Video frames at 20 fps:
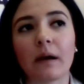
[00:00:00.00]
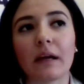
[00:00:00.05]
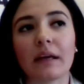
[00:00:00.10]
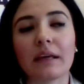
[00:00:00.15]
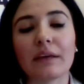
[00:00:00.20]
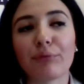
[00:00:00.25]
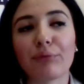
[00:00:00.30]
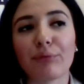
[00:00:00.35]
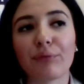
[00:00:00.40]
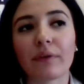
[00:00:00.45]

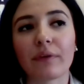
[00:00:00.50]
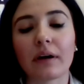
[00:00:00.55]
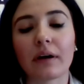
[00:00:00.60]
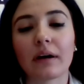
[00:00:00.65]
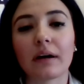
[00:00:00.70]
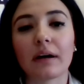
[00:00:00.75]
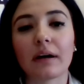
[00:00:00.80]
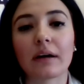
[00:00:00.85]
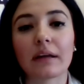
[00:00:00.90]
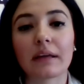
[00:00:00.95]
if
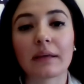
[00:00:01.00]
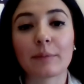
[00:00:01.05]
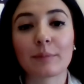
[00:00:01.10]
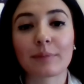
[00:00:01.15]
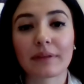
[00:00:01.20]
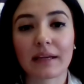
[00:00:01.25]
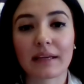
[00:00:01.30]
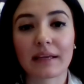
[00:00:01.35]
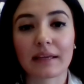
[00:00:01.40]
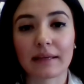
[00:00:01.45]

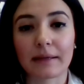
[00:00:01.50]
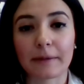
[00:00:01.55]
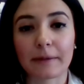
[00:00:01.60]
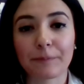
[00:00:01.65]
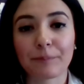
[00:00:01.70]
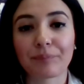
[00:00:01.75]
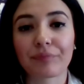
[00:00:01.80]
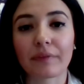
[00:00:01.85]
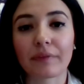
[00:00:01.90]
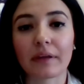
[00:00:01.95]

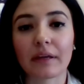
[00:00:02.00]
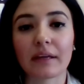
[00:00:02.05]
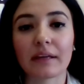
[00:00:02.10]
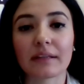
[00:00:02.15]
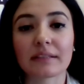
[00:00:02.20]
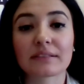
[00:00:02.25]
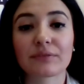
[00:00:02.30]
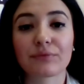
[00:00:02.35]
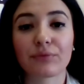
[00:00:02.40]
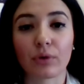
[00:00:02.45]
employee
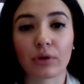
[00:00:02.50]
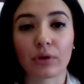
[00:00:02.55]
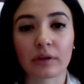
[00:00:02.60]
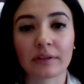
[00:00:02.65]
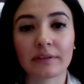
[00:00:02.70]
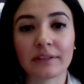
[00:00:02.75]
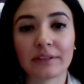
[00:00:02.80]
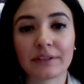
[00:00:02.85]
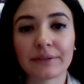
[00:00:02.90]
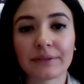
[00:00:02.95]
is
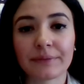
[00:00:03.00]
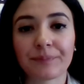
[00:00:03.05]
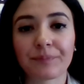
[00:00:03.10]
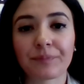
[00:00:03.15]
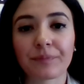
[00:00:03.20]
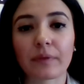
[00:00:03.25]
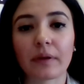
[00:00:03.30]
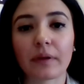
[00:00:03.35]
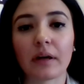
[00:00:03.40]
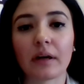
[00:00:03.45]
foreigner,
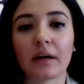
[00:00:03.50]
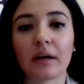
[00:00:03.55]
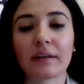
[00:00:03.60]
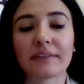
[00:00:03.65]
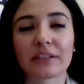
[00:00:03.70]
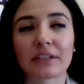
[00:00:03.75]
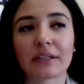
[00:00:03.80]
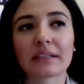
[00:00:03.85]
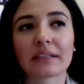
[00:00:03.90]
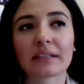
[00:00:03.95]

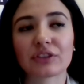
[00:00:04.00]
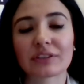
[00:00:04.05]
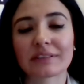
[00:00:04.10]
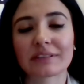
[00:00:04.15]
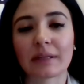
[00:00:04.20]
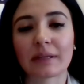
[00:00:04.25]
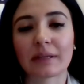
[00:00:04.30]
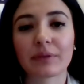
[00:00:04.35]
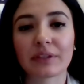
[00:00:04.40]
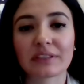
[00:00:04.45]
there are just
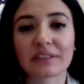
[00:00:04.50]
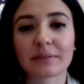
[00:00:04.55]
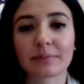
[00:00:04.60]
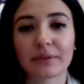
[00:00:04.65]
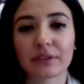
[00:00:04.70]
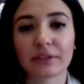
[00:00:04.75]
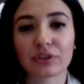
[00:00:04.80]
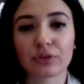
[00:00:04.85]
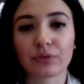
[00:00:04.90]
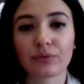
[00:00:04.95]
some
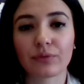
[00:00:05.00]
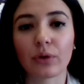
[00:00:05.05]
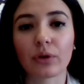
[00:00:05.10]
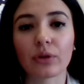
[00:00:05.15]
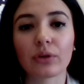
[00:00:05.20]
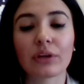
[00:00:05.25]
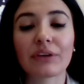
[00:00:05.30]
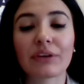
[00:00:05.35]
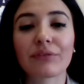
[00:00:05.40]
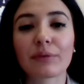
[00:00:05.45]
principles to
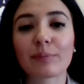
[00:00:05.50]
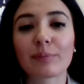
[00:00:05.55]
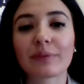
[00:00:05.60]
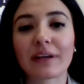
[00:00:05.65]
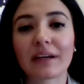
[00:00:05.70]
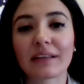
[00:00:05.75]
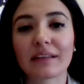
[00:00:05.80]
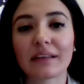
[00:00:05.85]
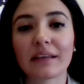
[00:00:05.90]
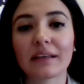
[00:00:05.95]
follow. If
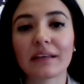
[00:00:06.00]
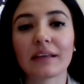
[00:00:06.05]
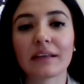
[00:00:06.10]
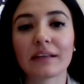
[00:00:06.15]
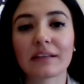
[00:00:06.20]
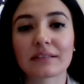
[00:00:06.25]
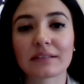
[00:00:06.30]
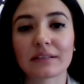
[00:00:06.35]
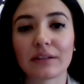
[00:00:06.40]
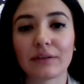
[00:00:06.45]
employee
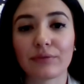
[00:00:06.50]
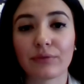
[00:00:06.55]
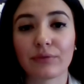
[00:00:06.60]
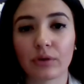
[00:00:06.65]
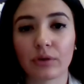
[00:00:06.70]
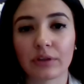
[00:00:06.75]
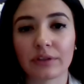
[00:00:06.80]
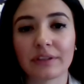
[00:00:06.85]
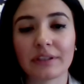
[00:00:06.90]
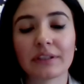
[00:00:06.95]
is a
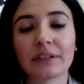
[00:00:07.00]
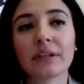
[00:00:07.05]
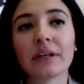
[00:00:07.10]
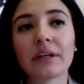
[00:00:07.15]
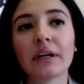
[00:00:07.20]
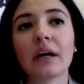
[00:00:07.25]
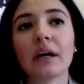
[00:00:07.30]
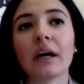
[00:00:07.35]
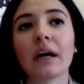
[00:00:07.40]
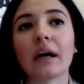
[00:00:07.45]
foreigner
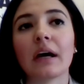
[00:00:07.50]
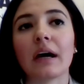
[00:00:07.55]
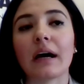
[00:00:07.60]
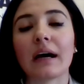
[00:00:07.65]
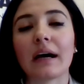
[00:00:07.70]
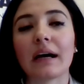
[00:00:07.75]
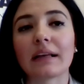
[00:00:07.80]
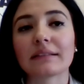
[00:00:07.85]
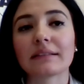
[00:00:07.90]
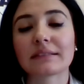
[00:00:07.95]

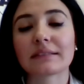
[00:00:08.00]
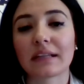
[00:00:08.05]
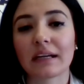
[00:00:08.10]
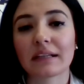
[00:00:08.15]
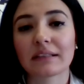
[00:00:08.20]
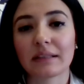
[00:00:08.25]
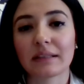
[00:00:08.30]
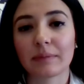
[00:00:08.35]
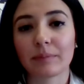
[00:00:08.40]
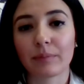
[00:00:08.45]
and
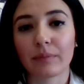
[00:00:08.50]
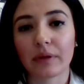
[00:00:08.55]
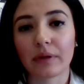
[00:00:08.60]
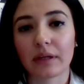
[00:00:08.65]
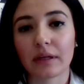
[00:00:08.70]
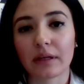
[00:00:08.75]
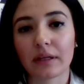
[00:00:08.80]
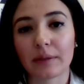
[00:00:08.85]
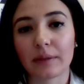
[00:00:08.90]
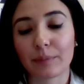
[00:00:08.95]
signed
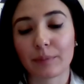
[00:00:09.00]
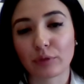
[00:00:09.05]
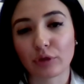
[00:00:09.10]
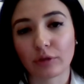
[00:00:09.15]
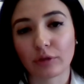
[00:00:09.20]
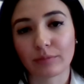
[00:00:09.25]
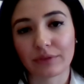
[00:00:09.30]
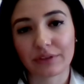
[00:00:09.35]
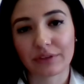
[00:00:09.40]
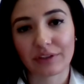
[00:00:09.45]

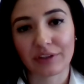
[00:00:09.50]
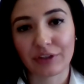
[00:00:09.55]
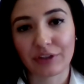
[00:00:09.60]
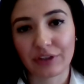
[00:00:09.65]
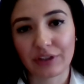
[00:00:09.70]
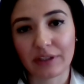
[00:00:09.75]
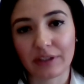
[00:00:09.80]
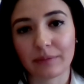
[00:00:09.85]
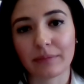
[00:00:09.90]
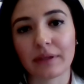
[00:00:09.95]
employment
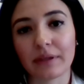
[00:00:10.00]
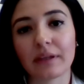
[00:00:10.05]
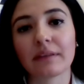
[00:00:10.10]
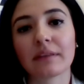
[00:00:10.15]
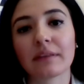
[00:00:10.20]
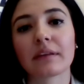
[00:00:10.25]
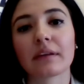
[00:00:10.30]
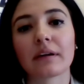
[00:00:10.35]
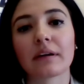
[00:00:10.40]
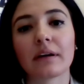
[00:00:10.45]

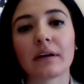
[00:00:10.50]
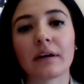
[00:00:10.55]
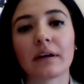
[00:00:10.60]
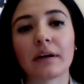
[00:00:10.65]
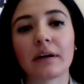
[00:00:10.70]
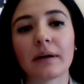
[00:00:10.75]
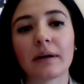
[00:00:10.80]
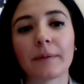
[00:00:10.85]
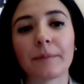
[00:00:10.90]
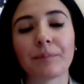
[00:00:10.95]
agreement
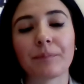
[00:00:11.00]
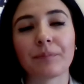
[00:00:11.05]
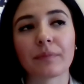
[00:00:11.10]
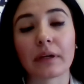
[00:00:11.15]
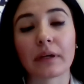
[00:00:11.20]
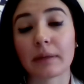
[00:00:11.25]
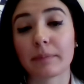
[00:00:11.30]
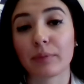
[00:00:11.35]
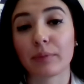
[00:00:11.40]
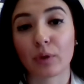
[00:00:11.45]

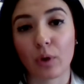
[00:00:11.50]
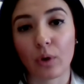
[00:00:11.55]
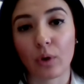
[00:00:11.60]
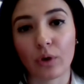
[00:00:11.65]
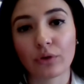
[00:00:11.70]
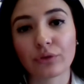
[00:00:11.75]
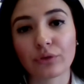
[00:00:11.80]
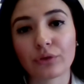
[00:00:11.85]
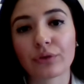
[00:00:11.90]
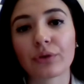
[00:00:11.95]

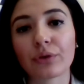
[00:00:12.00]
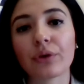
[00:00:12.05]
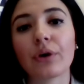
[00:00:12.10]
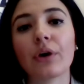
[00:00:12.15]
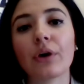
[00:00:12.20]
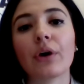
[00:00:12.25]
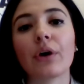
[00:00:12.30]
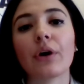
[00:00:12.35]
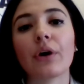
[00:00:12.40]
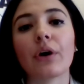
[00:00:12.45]
abroad
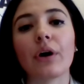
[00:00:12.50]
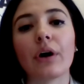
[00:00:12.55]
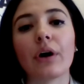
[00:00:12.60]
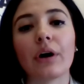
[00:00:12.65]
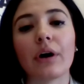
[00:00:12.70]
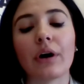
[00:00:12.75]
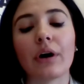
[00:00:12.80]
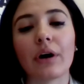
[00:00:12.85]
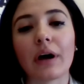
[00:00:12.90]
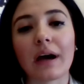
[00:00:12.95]

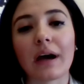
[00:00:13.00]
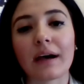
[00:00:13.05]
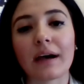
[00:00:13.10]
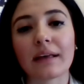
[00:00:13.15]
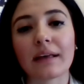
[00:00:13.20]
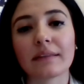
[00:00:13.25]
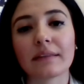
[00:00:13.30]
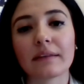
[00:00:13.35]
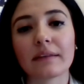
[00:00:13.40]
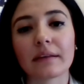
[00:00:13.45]

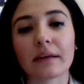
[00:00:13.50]
and